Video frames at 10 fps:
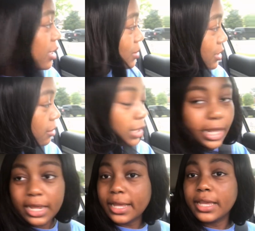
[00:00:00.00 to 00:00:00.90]
I'm so
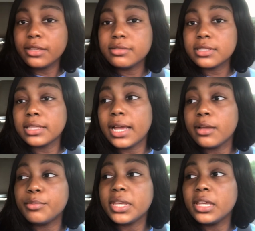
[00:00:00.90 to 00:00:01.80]
glad I got used to
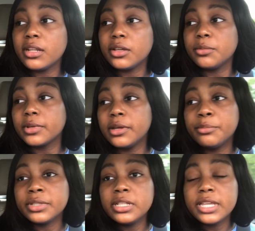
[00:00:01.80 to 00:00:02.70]
like being up
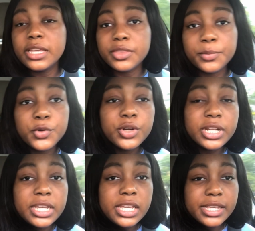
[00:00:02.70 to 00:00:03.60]
completely in the
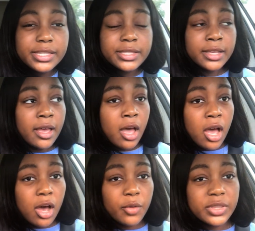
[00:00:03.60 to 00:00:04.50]
mornings
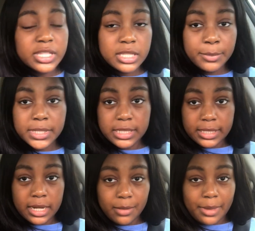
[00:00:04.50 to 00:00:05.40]
over the summer,
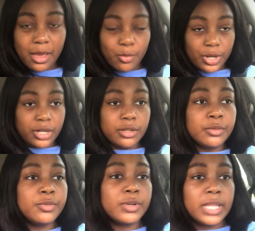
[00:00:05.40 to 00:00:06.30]
since I had to be at work
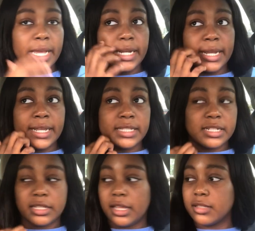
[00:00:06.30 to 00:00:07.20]
for like 9,
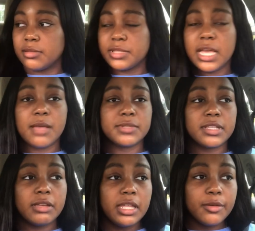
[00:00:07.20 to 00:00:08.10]
10 o'clock sometimes.
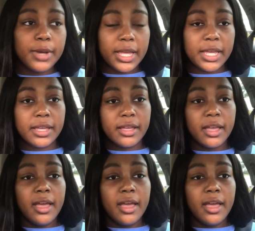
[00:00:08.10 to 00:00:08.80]
So anyway,